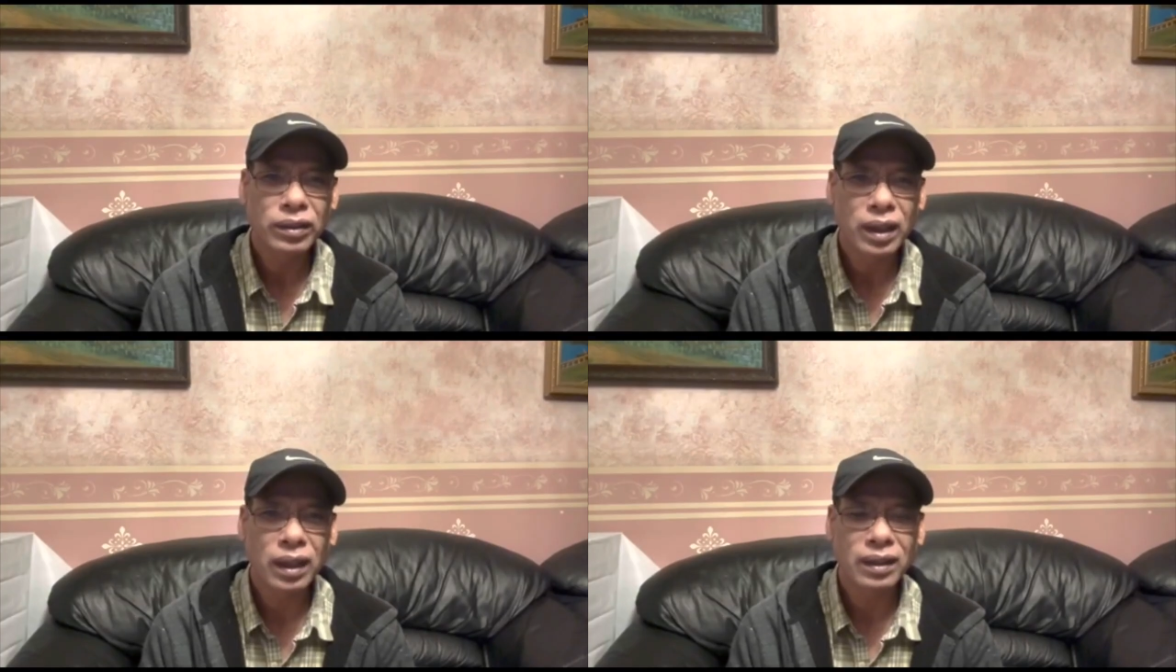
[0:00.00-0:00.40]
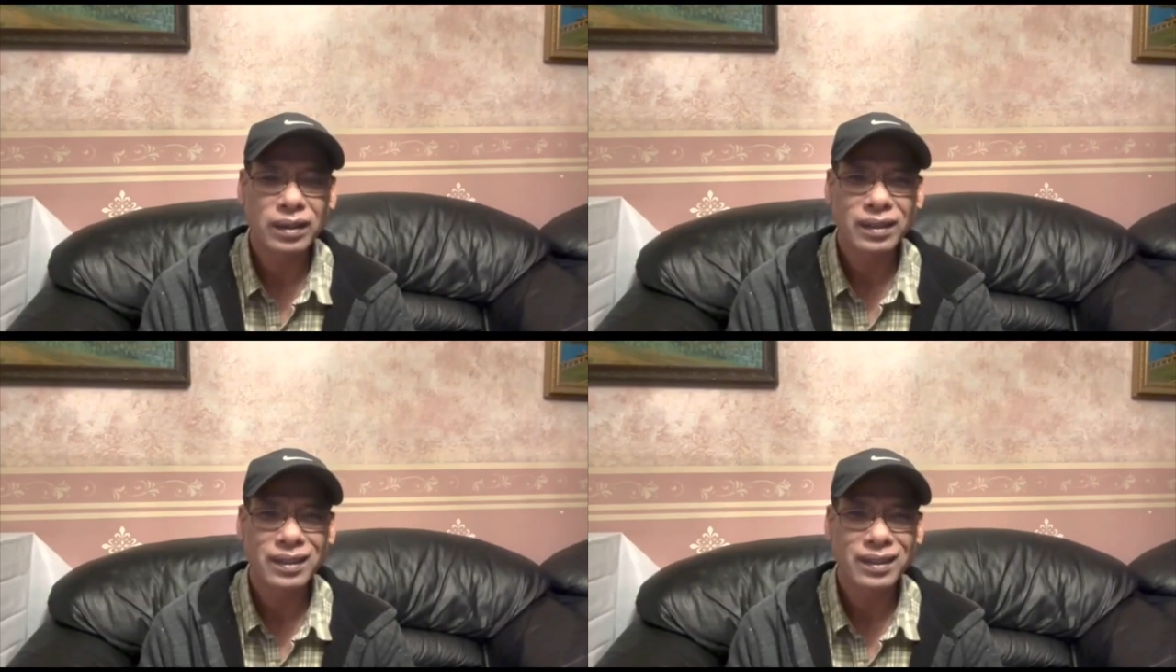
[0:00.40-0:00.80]
get
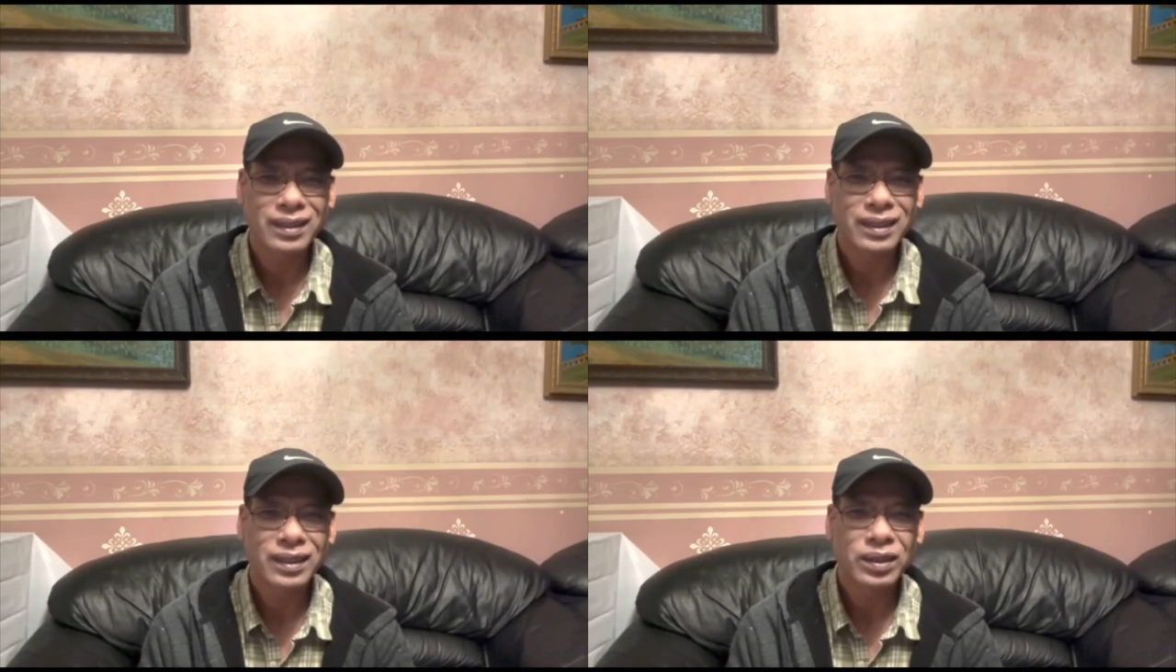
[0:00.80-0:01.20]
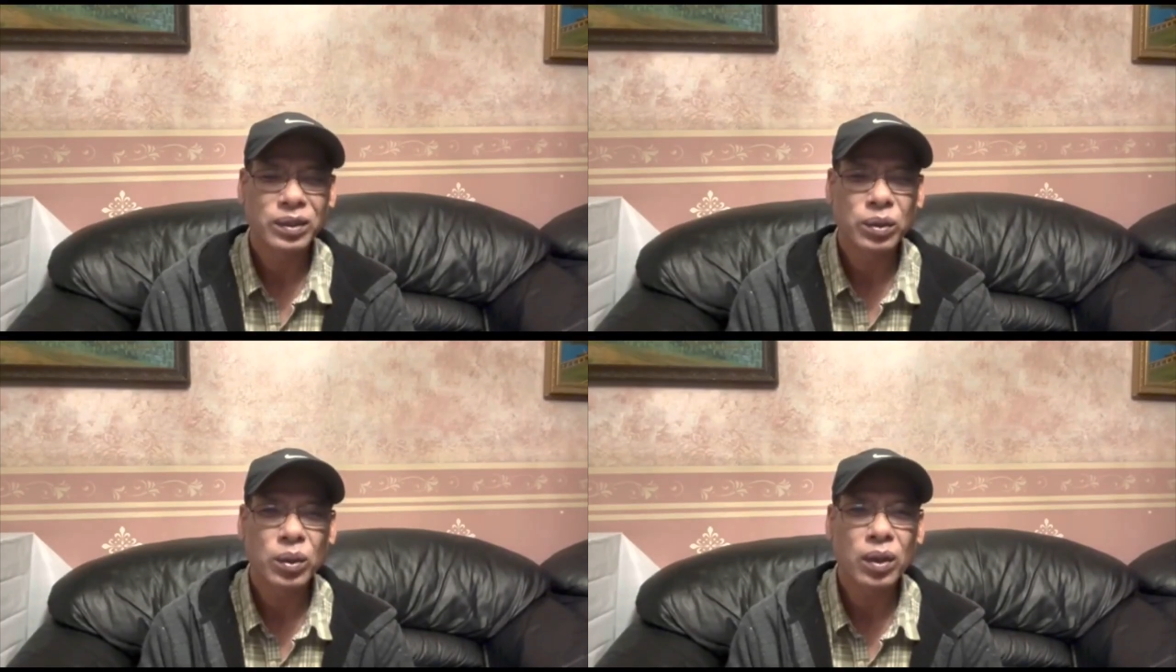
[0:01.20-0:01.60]
the
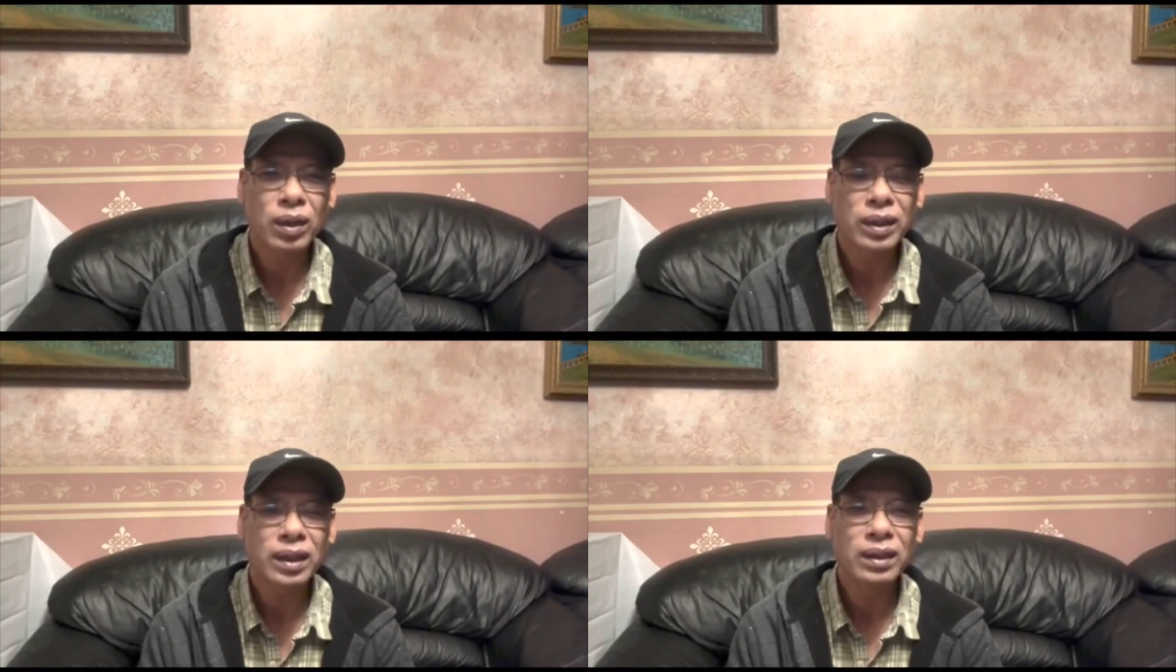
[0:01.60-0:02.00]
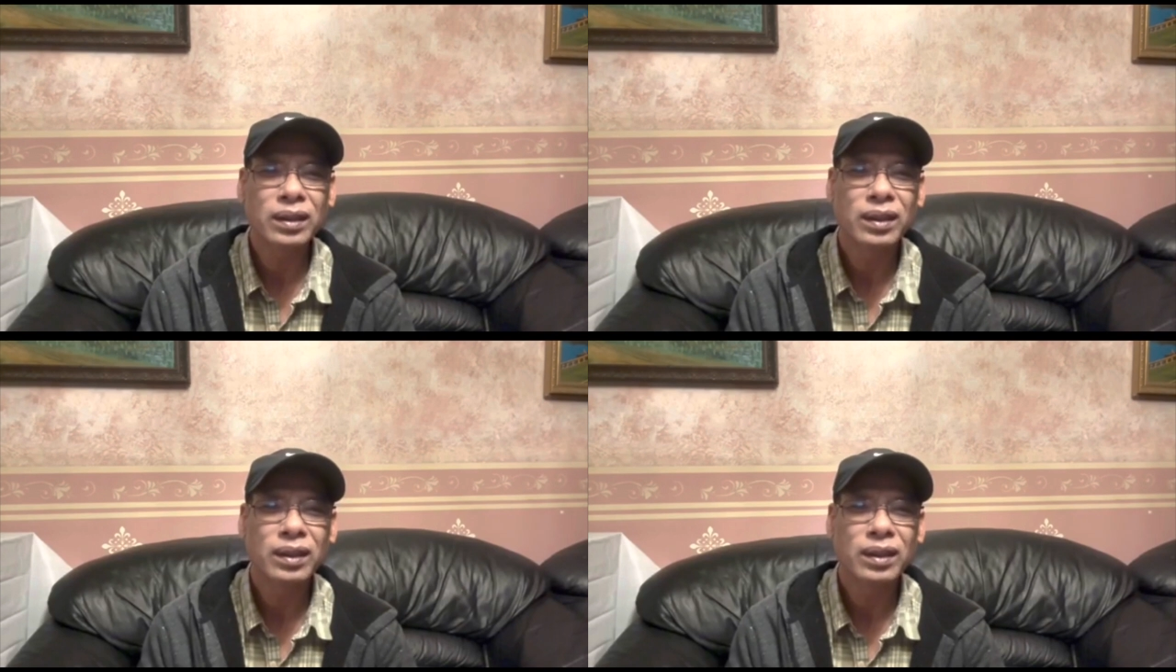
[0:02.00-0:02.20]
story